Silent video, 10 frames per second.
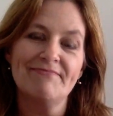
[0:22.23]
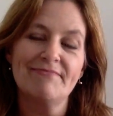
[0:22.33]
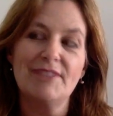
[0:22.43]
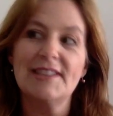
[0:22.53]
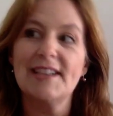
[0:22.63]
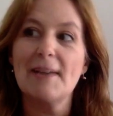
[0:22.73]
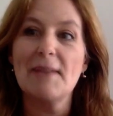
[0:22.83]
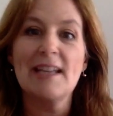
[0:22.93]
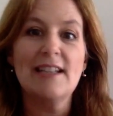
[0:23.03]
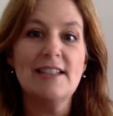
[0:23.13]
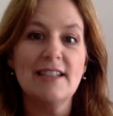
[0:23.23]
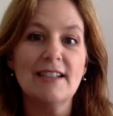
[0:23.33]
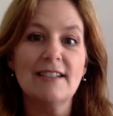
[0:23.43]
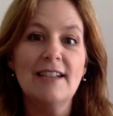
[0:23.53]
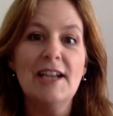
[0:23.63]
You start making
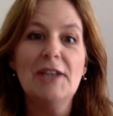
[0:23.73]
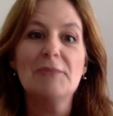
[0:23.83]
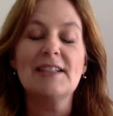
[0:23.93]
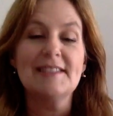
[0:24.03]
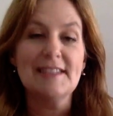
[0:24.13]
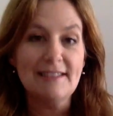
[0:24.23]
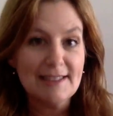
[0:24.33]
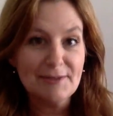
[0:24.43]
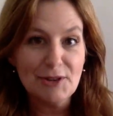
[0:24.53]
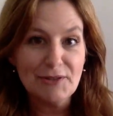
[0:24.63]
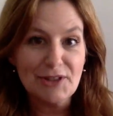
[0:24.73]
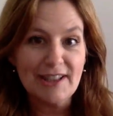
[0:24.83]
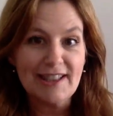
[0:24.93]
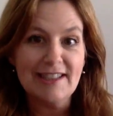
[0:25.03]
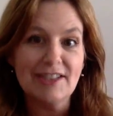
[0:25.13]
dinner, but the sink is full of
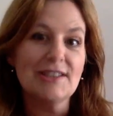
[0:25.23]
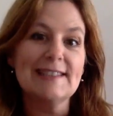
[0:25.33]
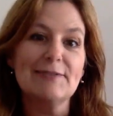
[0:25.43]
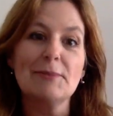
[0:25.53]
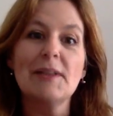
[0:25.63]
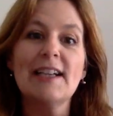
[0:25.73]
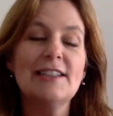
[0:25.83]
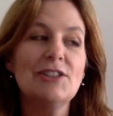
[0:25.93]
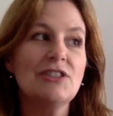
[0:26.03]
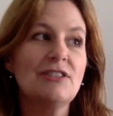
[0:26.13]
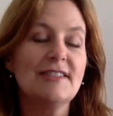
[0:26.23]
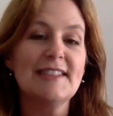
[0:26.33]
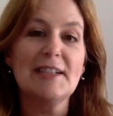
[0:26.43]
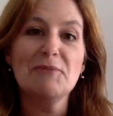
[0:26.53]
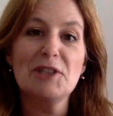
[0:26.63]
dirty dishes from lunch, and your
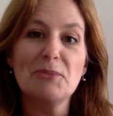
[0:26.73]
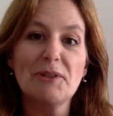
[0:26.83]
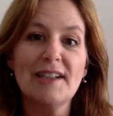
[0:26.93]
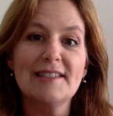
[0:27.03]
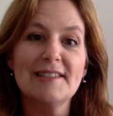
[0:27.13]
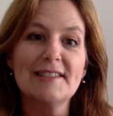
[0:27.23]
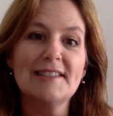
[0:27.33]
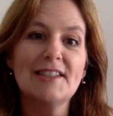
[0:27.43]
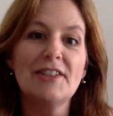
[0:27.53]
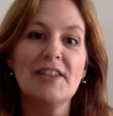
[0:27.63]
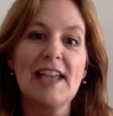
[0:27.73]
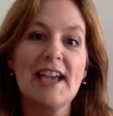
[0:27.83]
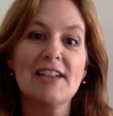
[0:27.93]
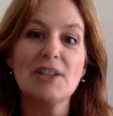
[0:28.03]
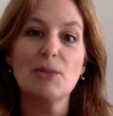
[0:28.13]
sandwich press is still on the
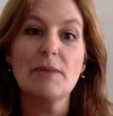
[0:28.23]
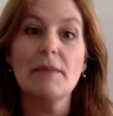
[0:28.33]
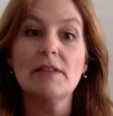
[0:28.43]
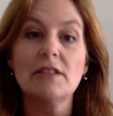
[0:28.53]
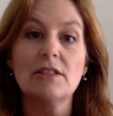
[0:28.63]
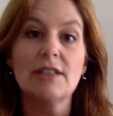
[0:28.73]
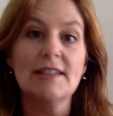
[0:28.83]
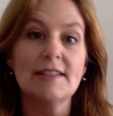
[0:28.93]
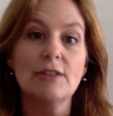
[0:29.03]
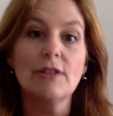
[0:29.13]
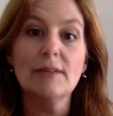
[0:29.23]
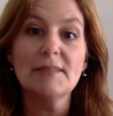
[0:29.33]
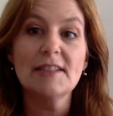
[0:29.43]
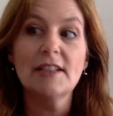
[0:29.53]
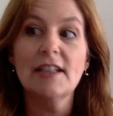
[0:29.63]
counter with melted cheese and crumbs
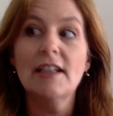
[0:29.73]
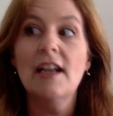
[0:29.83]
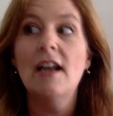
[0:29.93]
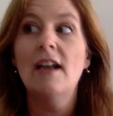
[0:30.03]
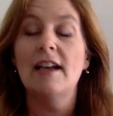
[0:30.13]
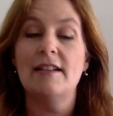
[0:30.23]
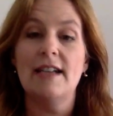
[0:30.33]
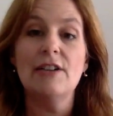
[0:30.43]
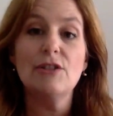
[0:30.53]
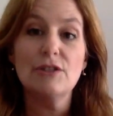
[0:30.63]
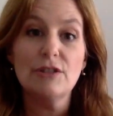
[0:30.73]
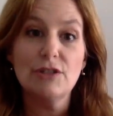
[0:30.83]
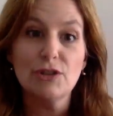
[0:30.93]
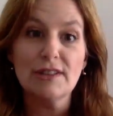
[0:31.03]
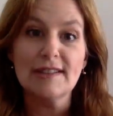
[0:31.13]
on it. And now your two
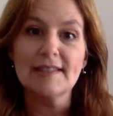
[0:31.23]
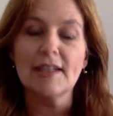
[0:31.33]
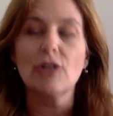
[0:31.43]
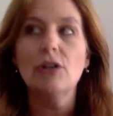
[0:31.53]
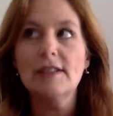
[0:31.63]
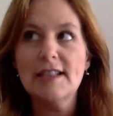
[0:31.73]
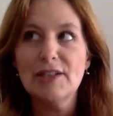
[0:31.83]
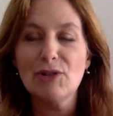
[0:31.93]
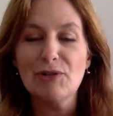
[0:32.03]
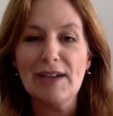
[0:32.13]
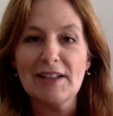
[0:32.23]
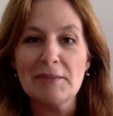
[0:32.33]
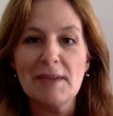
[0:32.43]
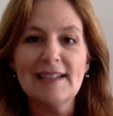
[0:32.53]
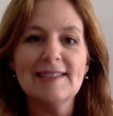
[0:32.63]
choices are cook dinner around the
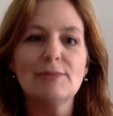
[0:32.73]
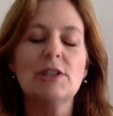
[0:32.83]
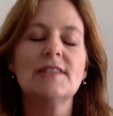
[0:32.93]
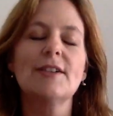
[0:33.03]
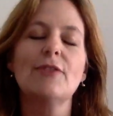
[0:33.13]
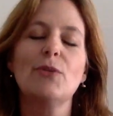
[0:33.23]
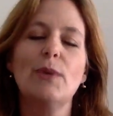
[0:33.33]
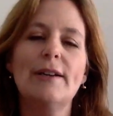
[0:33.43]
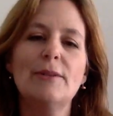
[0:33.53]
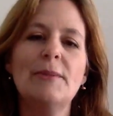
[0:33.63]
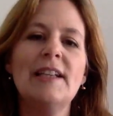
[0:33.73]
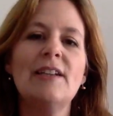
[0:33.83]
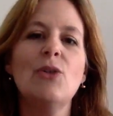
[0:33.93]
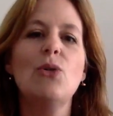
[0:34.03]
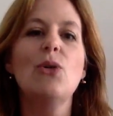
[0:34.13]
mess, which is
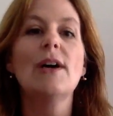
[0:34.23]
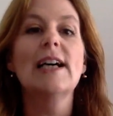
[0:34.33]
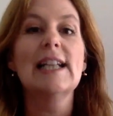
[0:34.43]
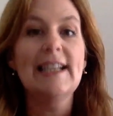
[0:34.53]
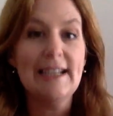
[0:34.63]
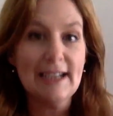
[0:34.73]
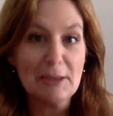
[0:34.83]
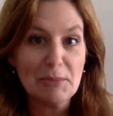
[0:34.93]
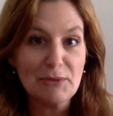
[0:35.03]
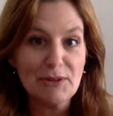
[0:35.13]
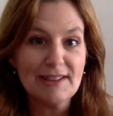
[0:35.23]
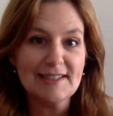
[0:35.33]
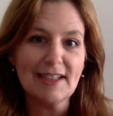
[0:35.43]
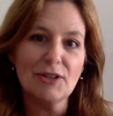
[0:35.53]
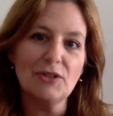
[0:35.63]
overwhelming, or clean up before you
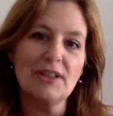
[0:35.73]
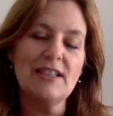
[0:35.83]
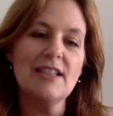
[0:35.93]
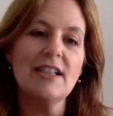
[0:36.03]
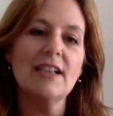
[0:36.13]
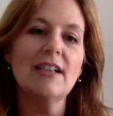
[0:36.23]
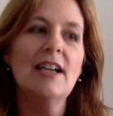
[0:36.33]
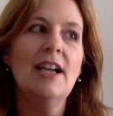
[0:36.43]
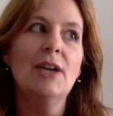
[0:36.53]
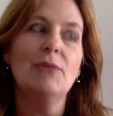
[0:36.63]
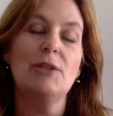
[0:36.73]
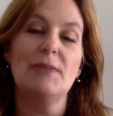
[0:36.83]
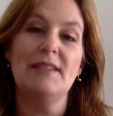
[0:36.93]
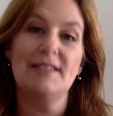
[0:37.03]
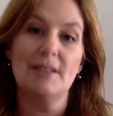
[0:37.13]
start cooking dinner, which
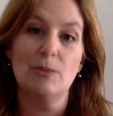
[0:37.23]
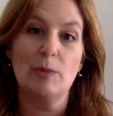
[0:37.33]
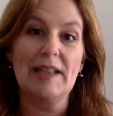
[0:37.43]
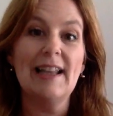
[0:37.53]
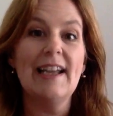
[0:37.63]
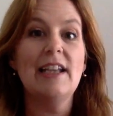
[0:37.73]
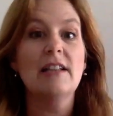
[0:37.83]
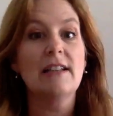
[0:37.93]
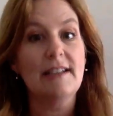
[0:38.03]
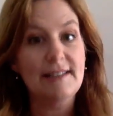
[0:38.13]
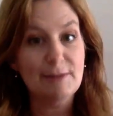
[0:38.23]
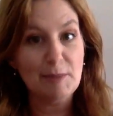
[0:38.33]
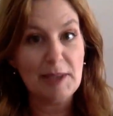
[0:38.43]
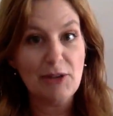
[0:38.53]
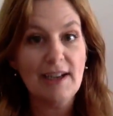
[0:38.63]
means dinner will be late and the kids will
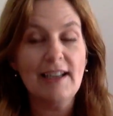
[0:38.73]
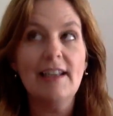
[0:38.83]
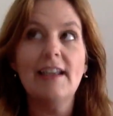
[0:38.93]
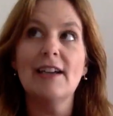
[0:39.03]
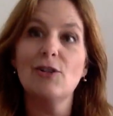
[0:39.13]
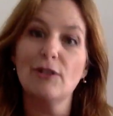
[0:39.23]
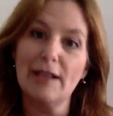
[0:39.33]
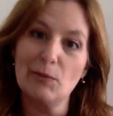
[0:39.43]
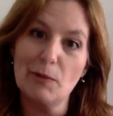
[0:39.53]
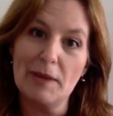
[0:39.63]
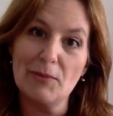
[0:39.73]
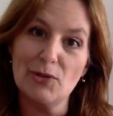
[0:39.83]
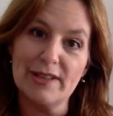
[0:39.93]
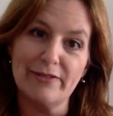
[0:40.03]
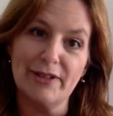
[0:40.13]
be cranky and cooking will be more
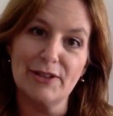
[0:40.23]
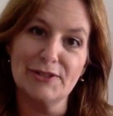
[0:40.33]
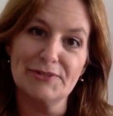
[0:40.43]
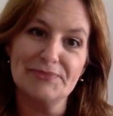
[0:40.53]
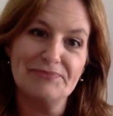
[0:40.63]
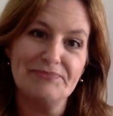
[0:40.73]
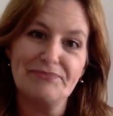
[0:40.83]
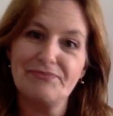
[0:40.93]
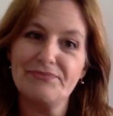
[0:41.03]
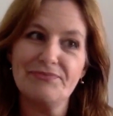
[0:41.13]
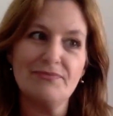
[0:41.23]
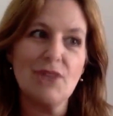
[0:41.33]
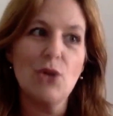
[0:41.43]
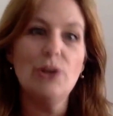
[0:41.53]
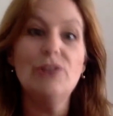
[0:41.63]
difficult.
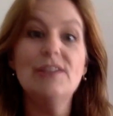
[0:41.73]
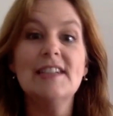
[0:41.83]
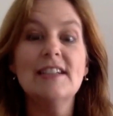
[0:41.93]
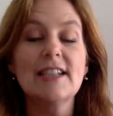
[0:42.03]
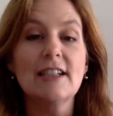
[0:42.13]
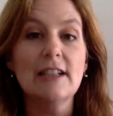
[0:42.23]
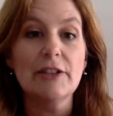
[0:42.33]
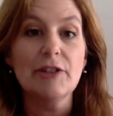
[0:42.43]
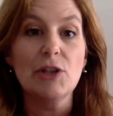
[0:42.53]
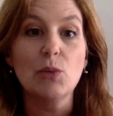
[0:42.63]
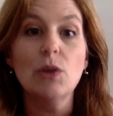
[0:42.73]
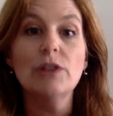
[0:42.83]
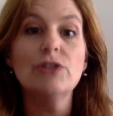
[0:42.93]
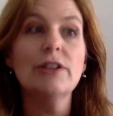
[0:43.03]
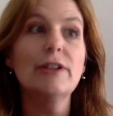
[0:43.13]
Or you start decluttering your
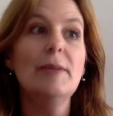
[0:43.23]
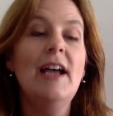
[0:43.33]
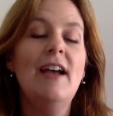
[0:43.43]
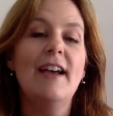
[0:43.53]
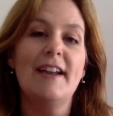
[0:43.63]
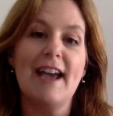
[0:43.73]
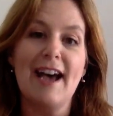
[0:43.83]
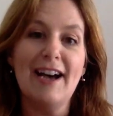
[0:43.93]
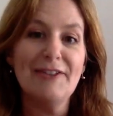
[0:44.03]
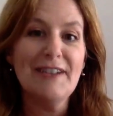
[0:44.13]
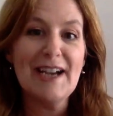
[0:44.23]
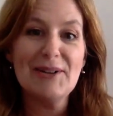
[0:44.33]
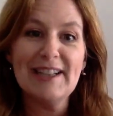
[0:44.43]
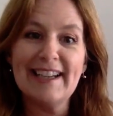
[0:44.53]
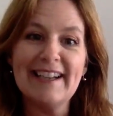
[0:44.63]
wardrobe, and half an
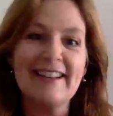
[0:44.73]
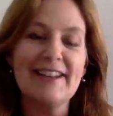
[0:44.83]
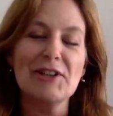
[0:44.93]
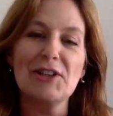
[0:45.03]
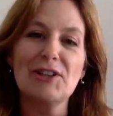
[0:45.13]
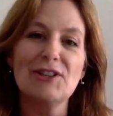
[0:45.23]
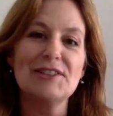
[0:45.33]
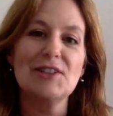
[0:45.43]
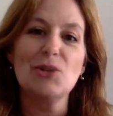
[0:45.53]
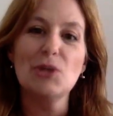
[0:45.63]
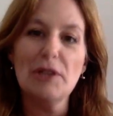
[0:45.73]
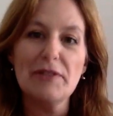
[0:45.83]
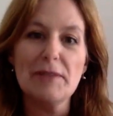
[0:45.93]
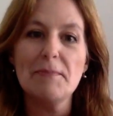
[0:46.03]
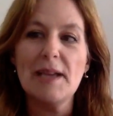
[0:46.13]
hour later, there are clothes all over
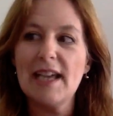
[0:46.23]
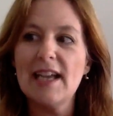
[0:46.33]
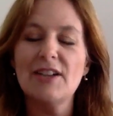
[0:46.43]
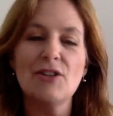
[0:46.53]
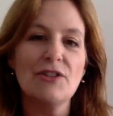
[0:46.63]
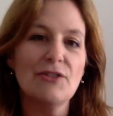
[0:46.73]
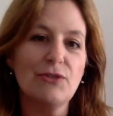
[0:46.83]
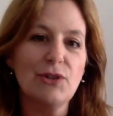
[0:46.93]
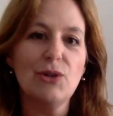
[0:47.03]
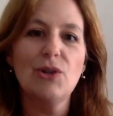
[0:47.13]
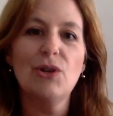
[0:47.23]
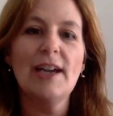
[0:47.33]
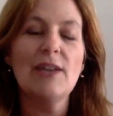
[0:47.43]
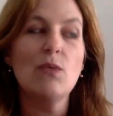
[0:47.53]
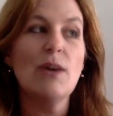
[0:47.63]
the bed and on the floor,
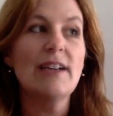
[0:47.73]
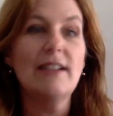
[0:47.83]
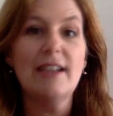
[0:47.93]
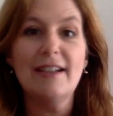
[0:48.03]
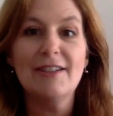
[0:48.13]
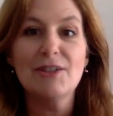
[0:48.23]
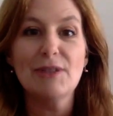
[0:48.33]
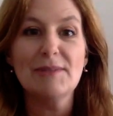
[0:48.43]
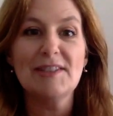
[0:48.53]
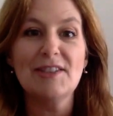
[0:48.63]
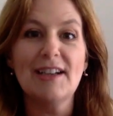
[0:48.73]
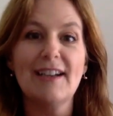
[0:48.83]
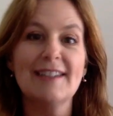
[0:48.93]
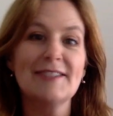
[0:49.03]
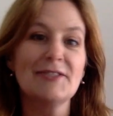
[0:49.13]
and one kid interrupts you to
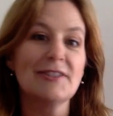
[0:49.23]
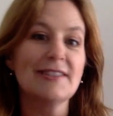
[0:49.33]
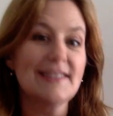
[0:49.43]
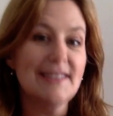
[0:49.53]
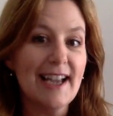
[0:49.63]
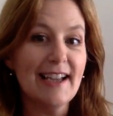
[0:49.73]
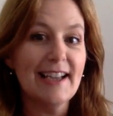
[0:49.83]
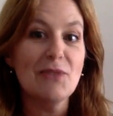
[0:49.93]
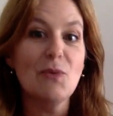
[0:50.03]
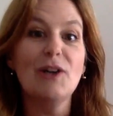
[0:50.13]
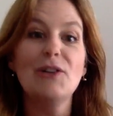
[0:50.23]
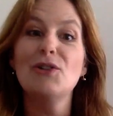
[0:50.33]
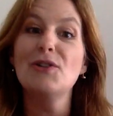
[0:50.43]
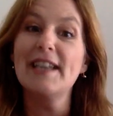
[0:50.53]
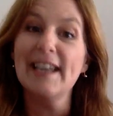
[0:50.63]
ask for a snack. And while
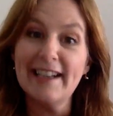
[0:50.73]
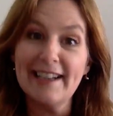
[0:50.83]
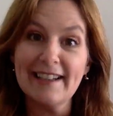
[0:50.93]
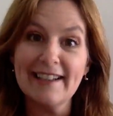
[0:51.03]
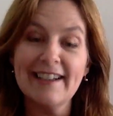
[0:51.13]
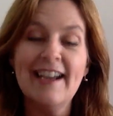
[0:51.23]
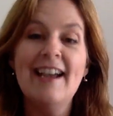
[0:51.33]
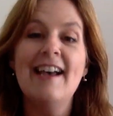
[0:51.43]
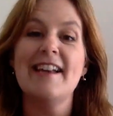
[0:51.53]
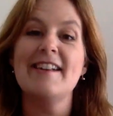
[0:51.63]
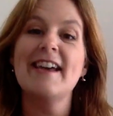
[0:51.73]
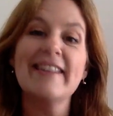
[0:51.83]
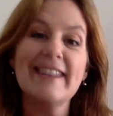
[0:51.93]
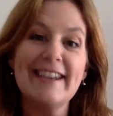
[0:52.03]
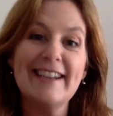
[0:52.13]
you're getting it,
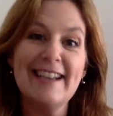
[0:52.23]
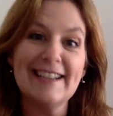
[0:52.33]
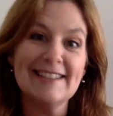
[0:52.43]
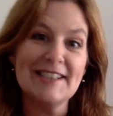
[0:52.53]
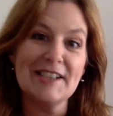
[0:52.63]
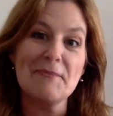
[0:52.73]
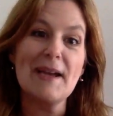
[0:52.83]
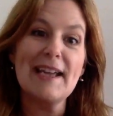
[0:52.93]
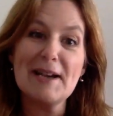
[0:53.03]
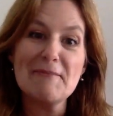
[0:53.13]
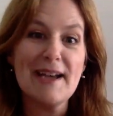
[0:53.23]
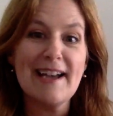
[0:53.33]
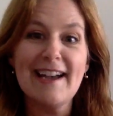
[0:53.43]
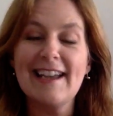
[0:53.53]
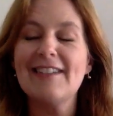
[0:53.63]
another kid gets into your makeup
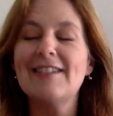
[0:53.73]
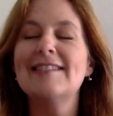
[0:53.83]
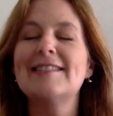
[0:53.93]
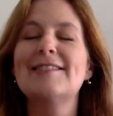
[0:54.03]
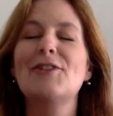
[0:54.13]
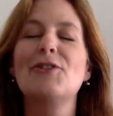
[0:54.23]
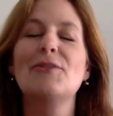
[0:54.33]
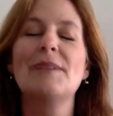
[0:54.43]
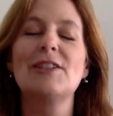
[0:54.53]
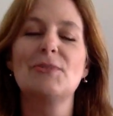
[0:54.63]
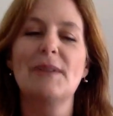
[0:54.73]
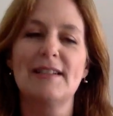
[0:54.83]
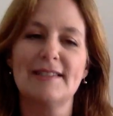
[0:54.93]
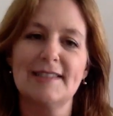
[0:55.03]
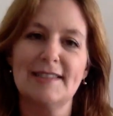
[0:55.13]
bag, and there's so much
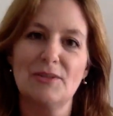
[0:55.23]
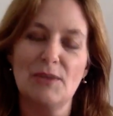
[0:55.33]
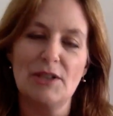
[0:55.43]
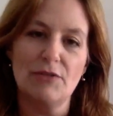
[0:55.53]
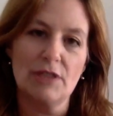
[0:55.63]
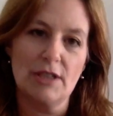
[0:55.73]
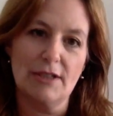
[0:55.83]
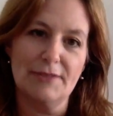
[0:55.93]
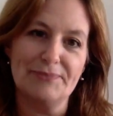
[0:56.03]
mess when you return.